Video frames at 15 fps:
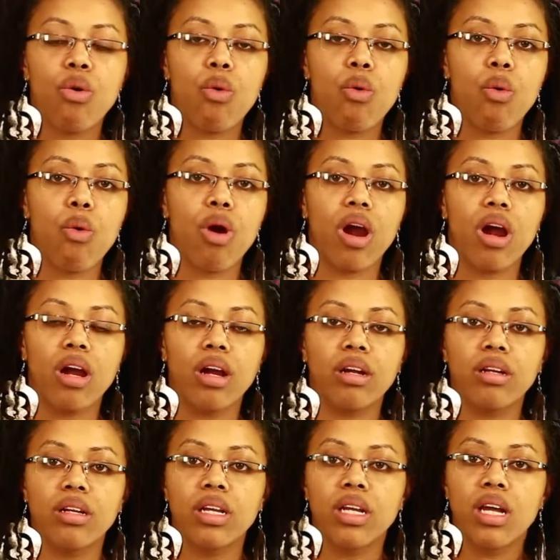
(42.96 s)

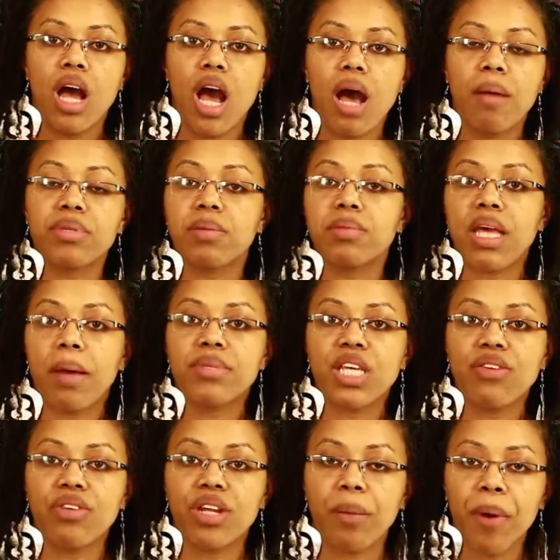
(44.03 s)
or um, sometimes
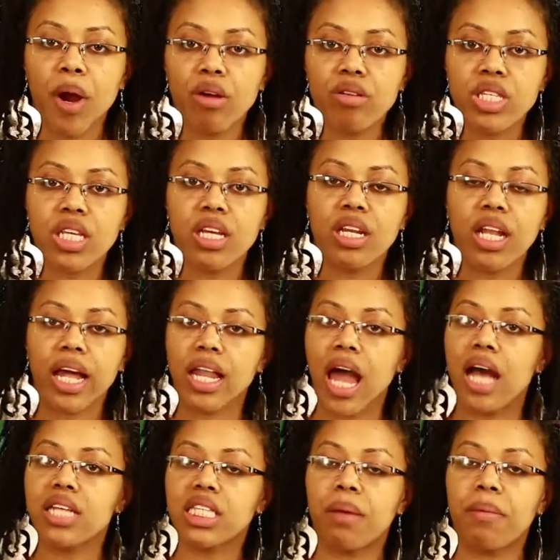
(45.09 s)
even a person, like
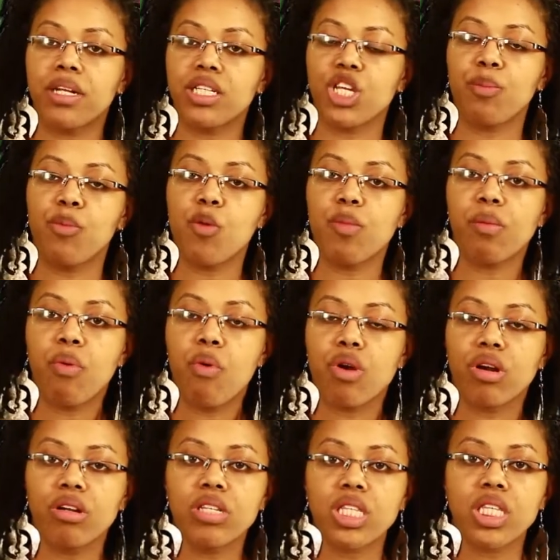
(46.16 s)
last time I did Pullman
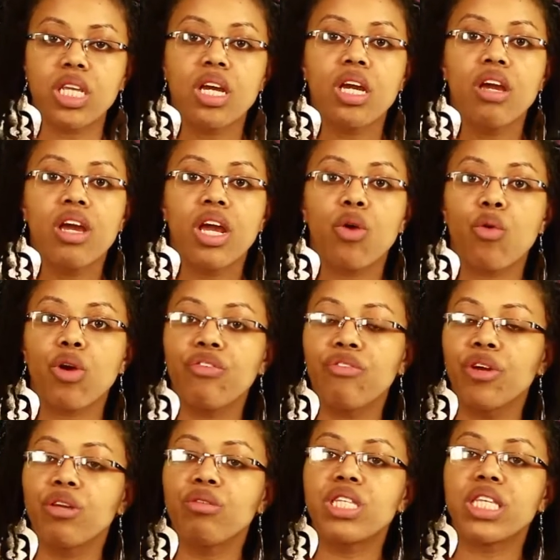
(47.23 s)
Porters, in order for
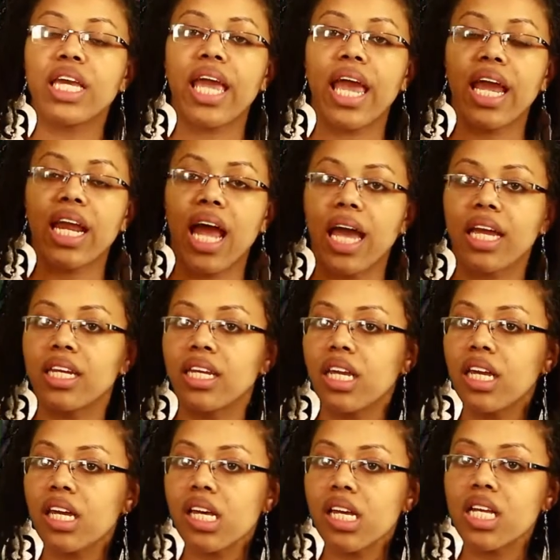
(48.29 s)
you to gain
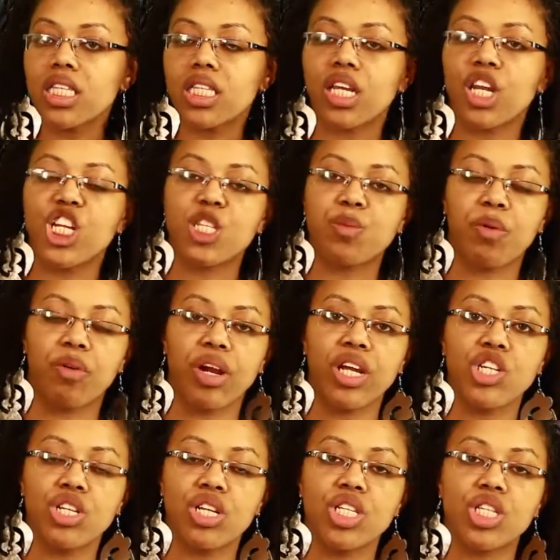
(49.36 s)
ideas and
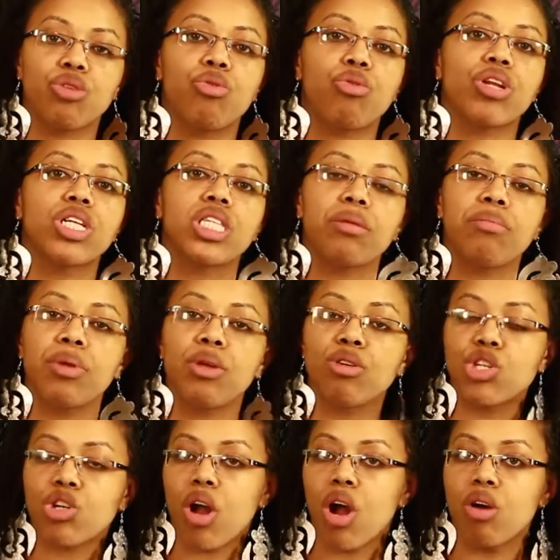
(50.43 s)
inspirations in order to build
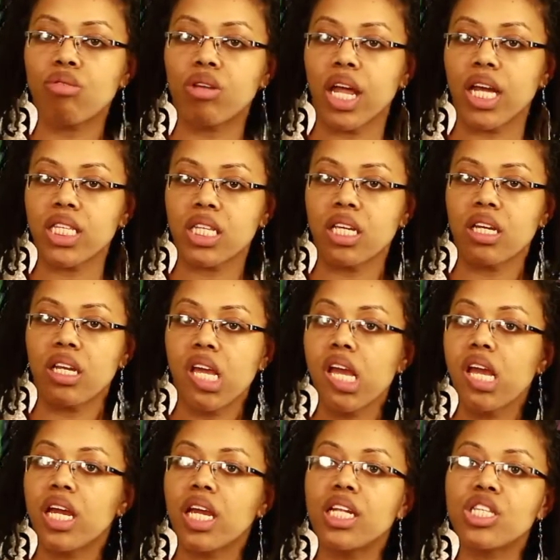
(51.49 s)
your own lesson
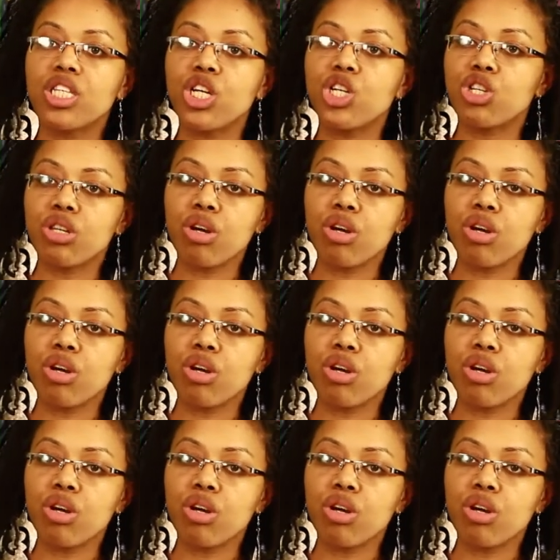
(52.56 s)
and teach